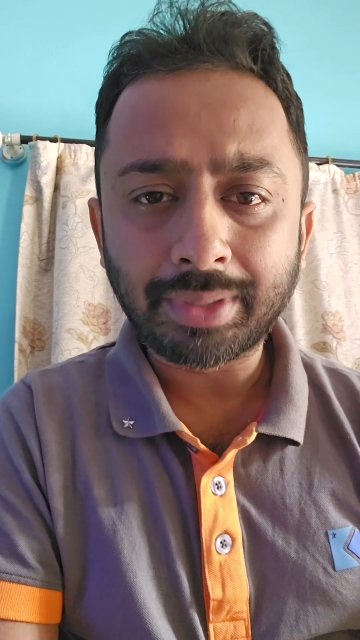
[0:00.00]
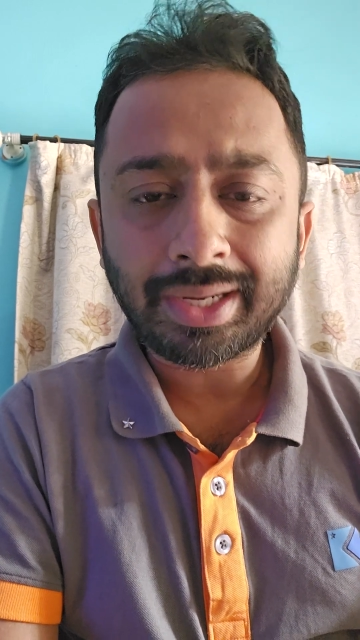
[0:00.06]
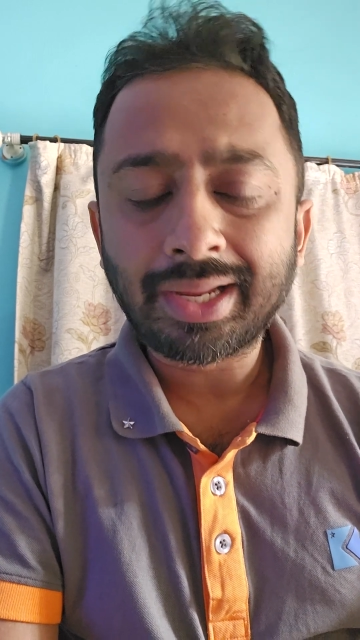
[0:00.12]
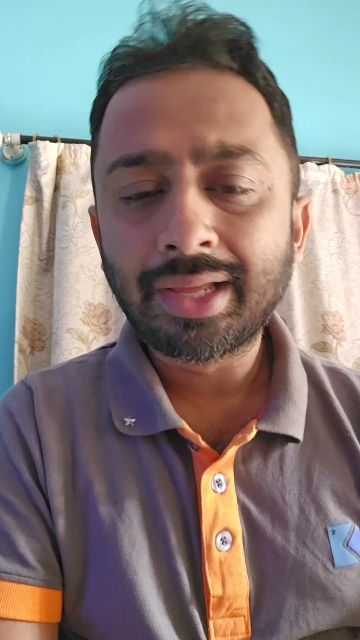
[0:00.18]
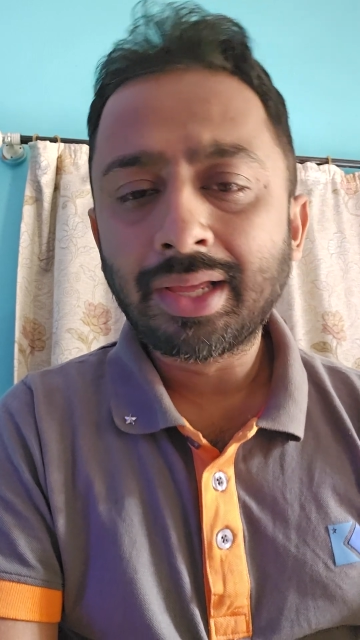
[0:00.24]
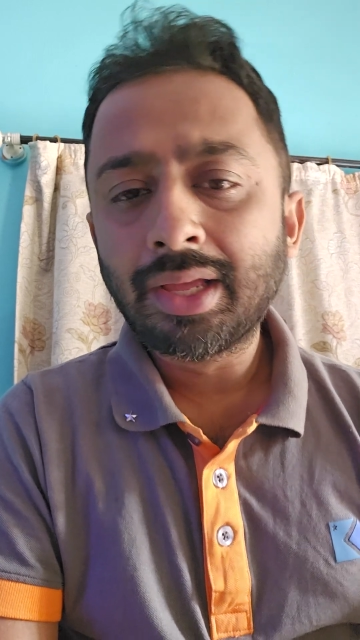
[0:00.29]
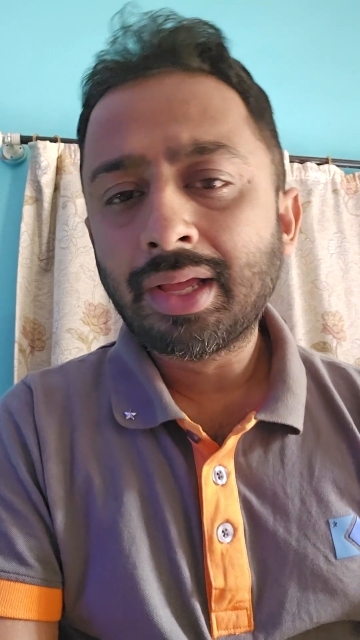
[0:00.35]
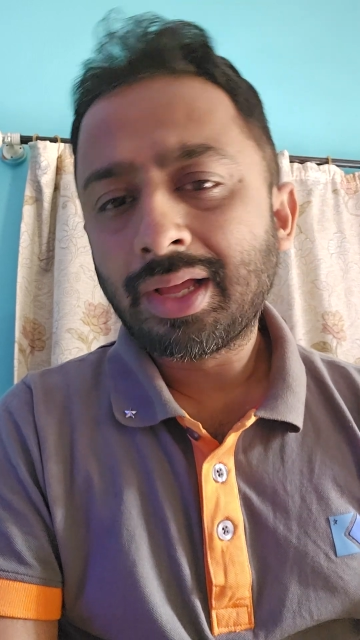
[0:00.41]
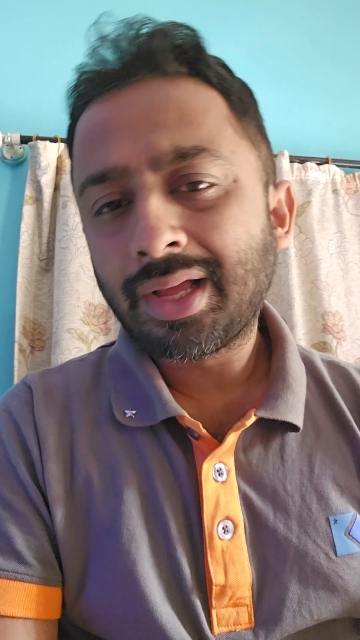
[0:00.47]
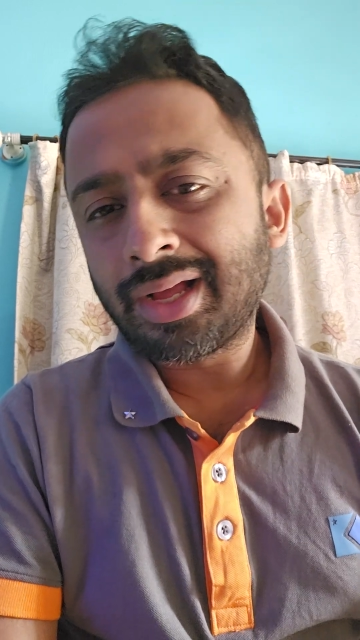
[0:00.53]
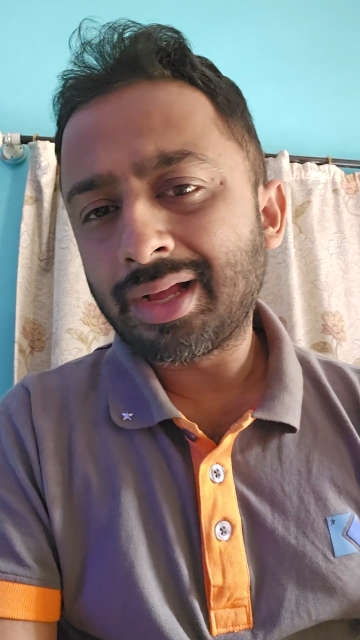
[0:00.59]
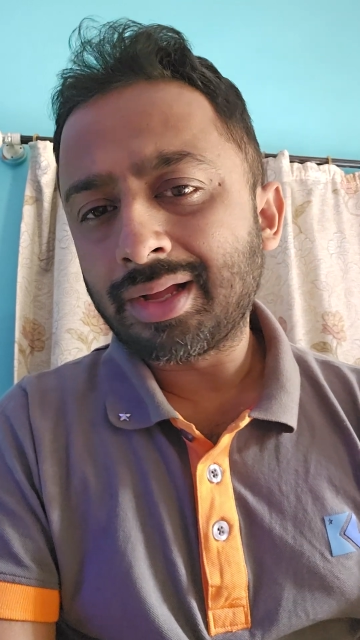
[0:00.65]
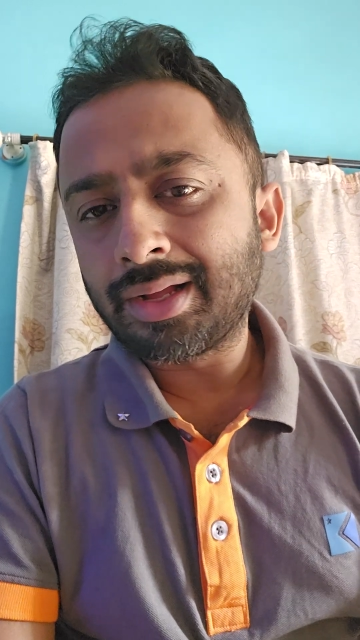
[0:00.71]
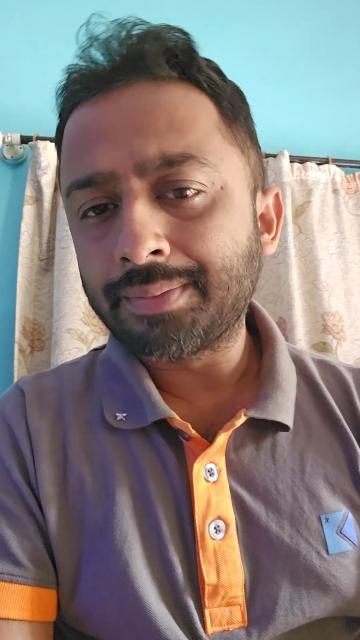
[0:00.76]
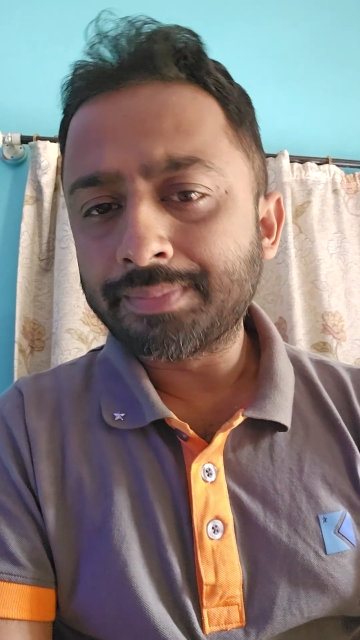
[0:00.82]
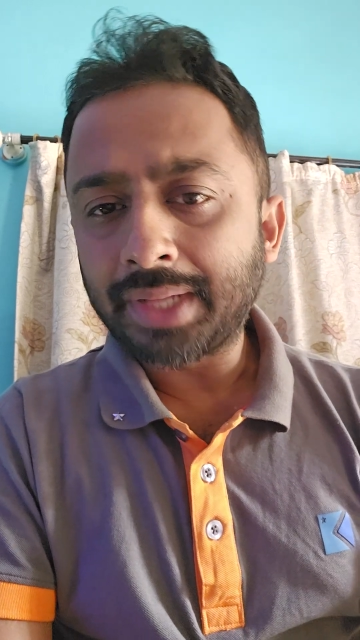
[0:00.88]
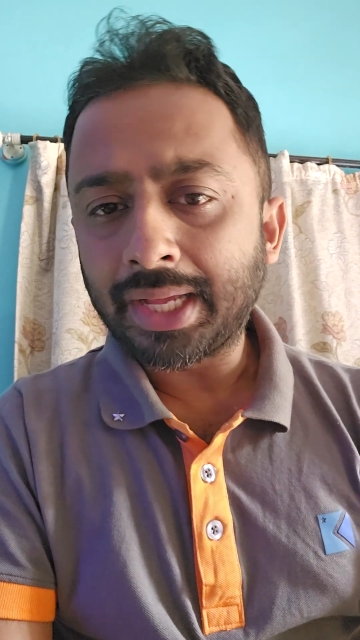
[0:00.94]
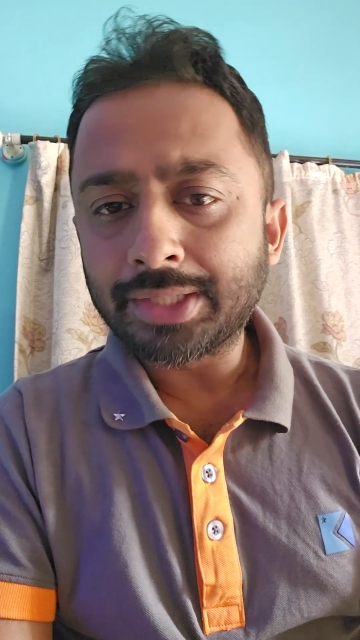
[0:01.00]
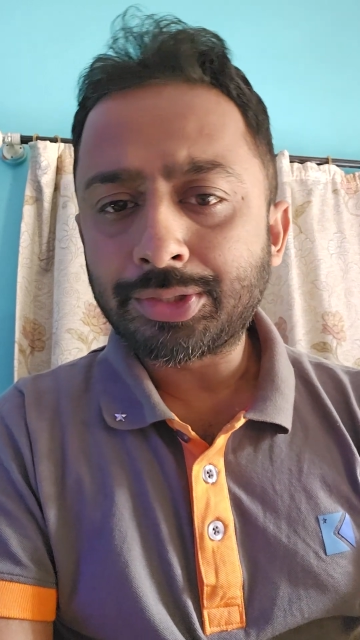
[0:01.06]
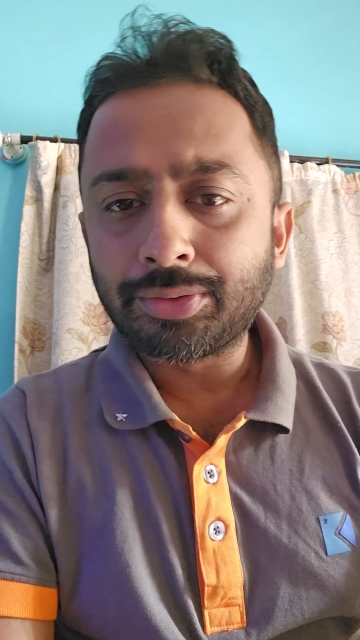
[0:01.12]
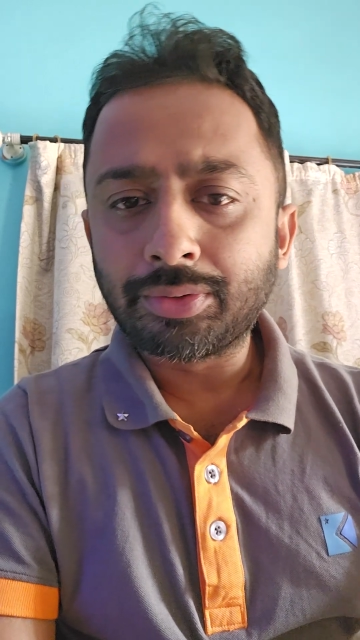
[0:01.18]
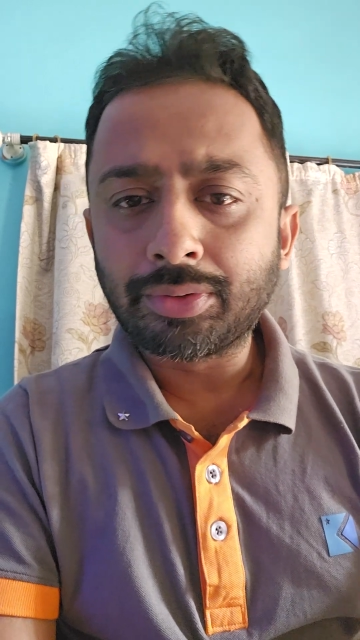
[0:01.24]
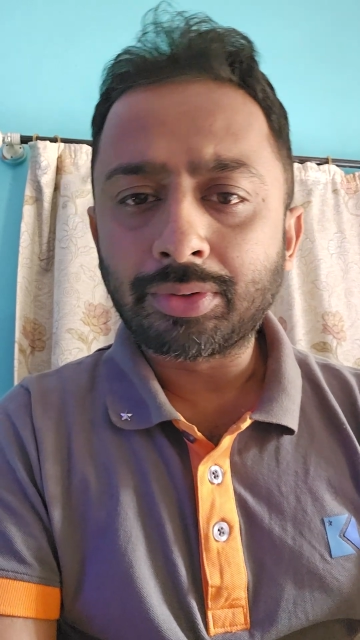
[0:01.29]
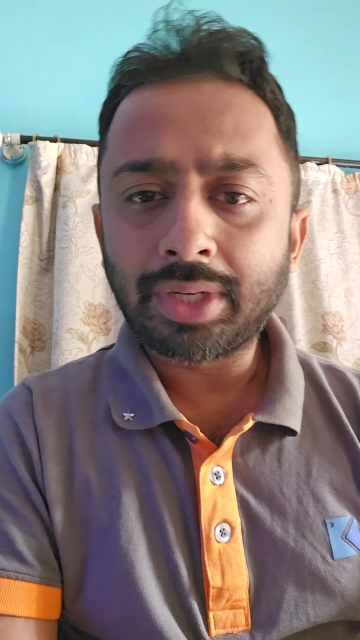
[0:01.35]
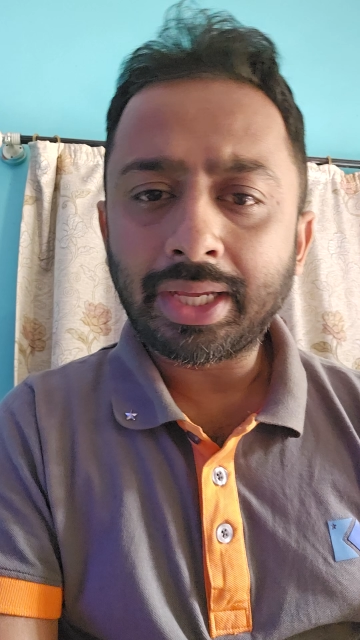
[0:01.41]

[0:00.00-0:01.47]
But as you know,